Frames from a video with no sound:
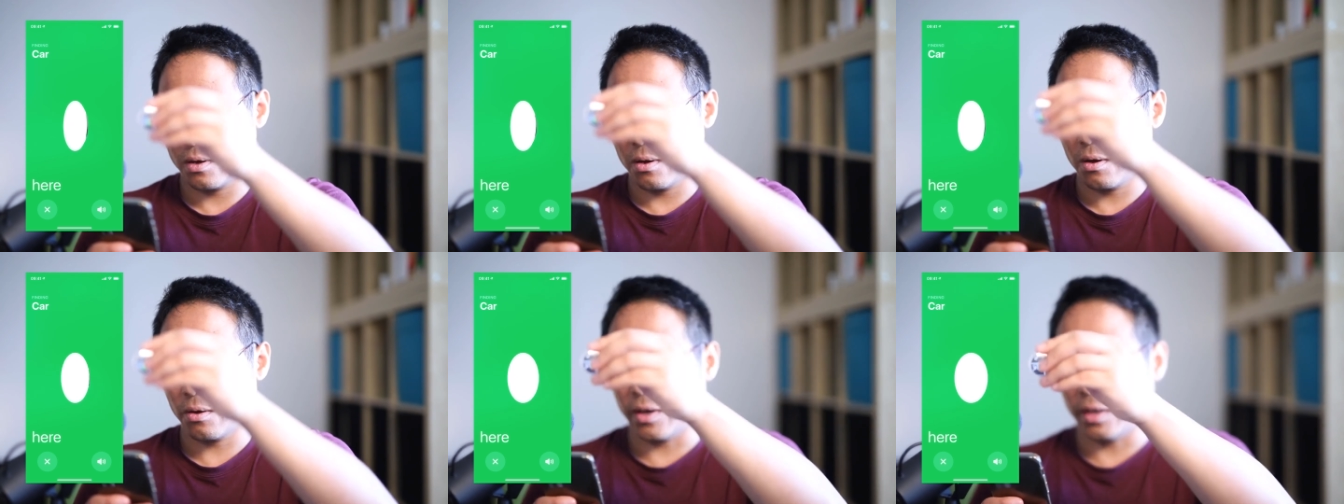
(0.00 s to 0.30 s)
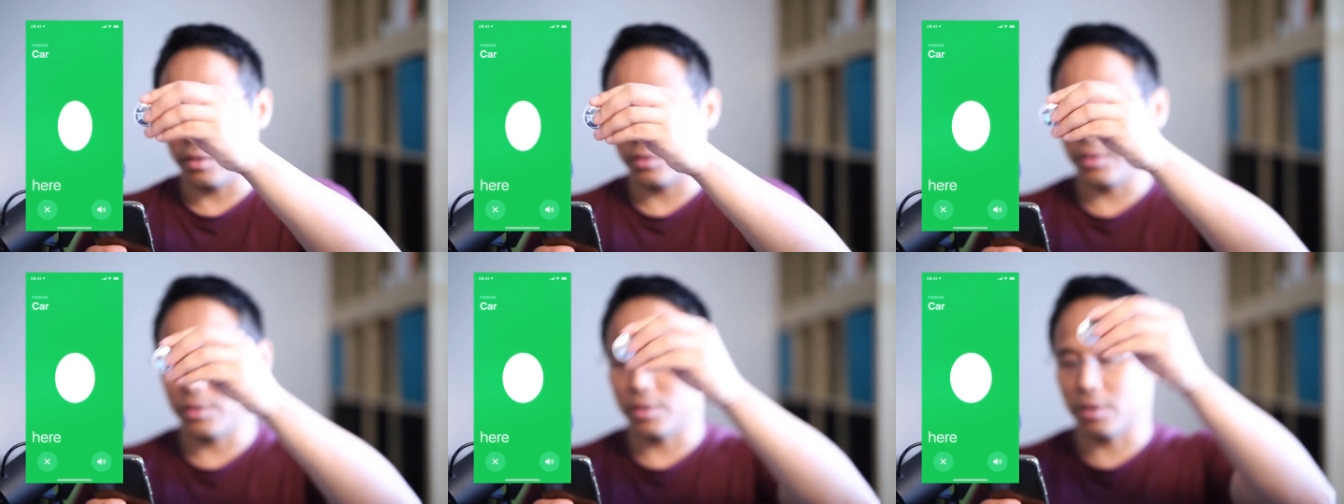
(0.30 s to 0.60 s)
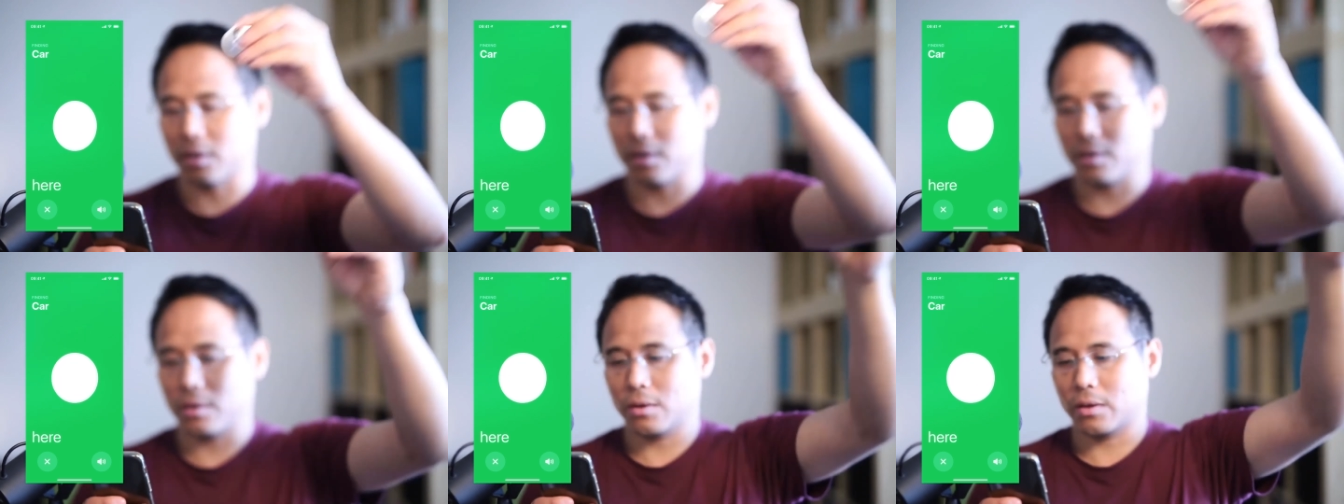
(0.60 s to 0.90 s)
Okay, it's
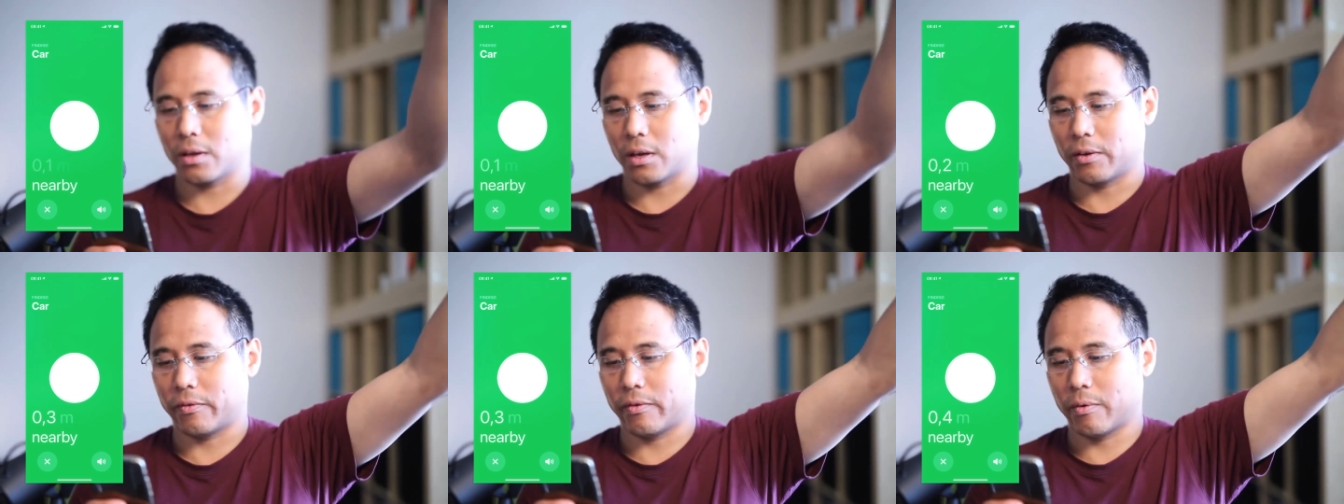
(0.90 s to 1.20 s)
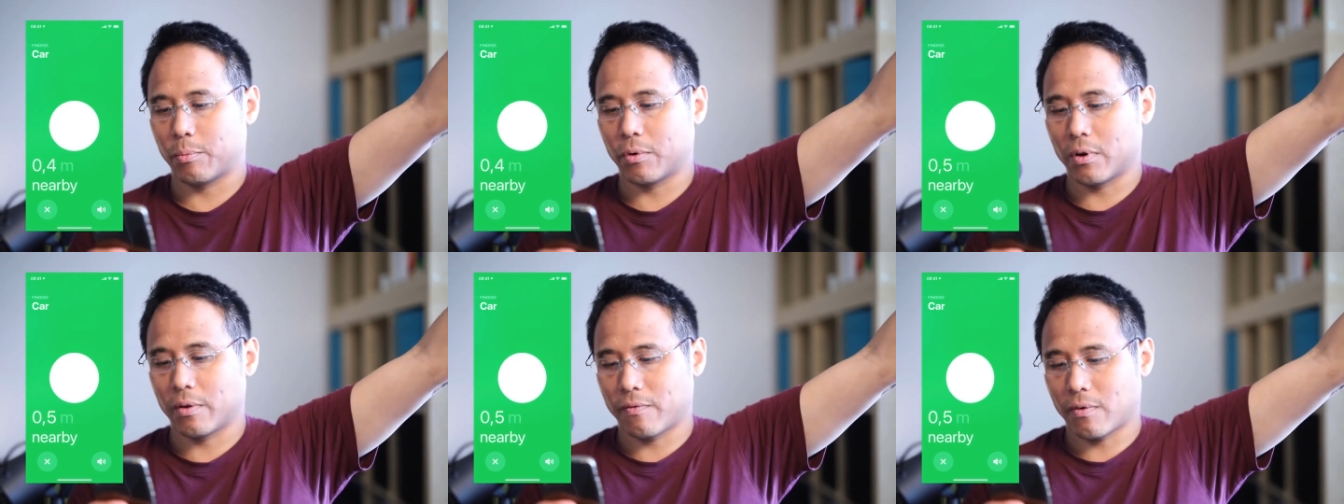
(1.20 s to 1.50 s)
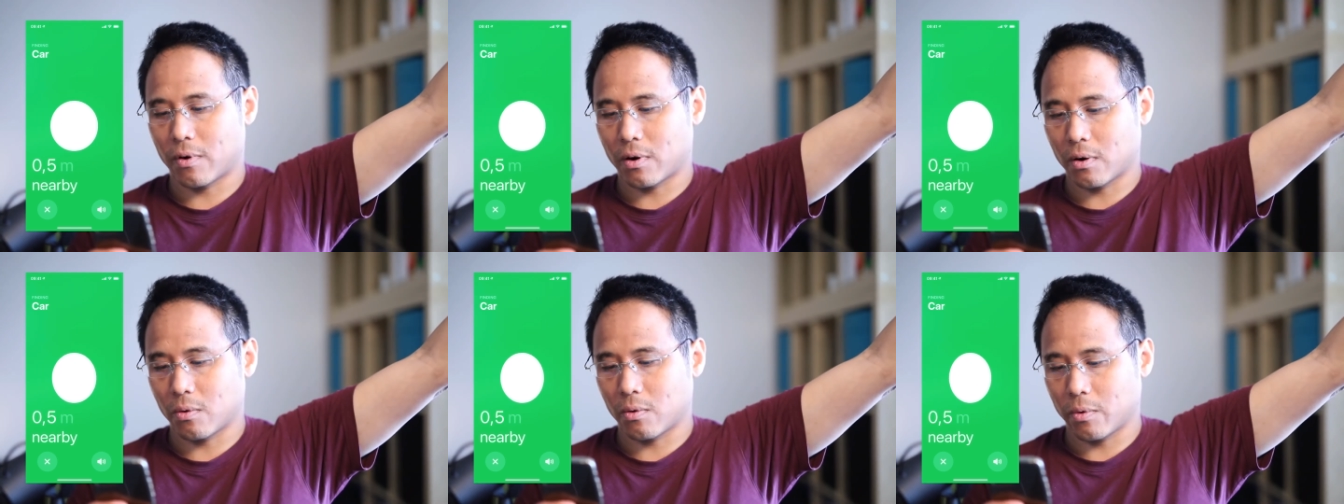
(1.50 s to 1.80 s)
here. Okay, if you put it
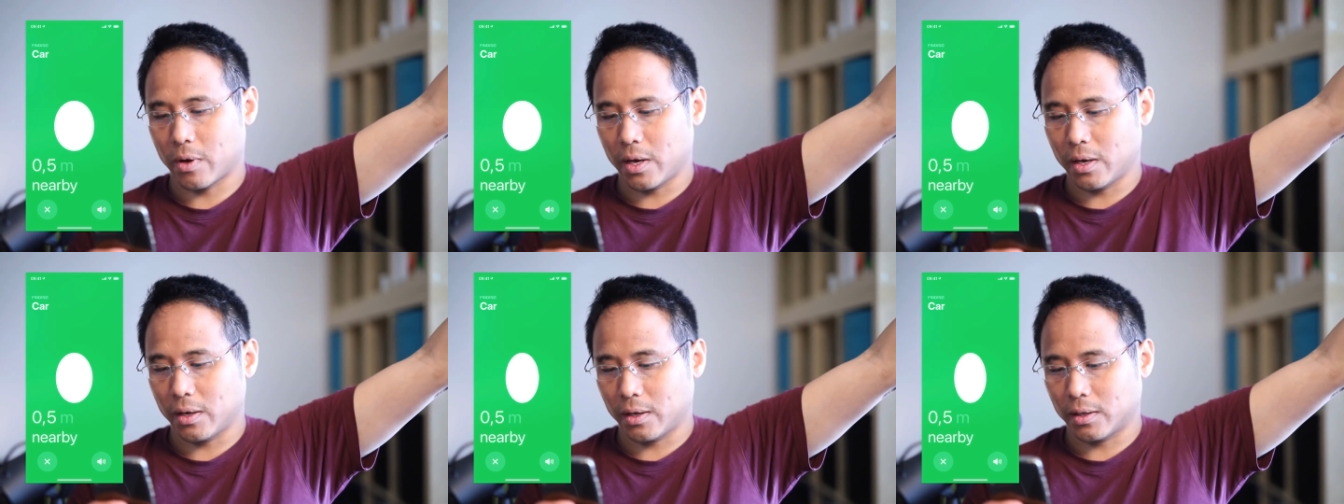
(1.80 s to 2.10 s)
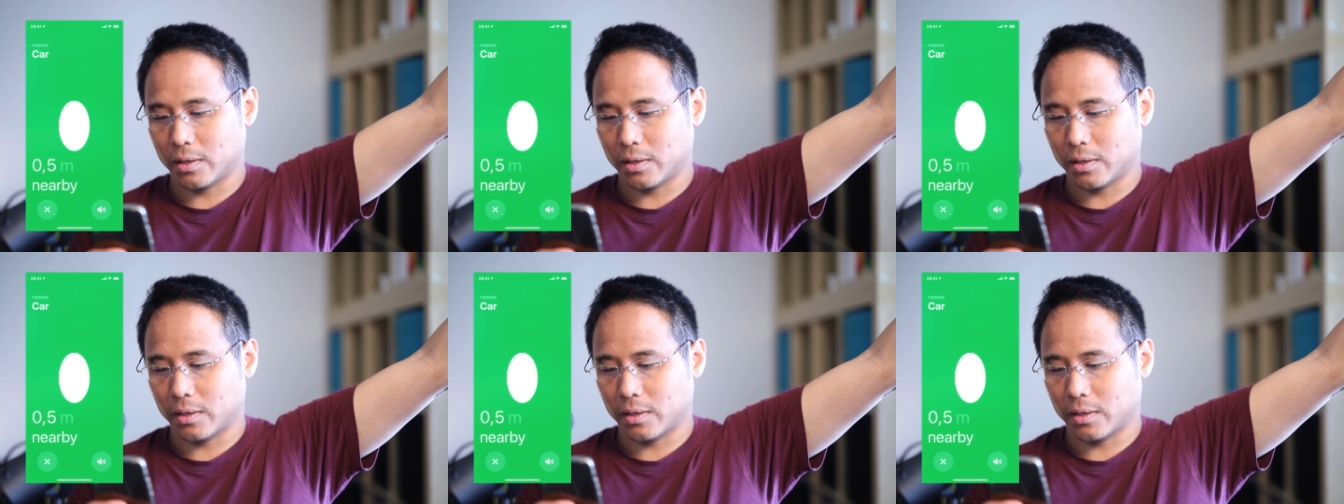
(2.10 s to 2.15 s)
far away,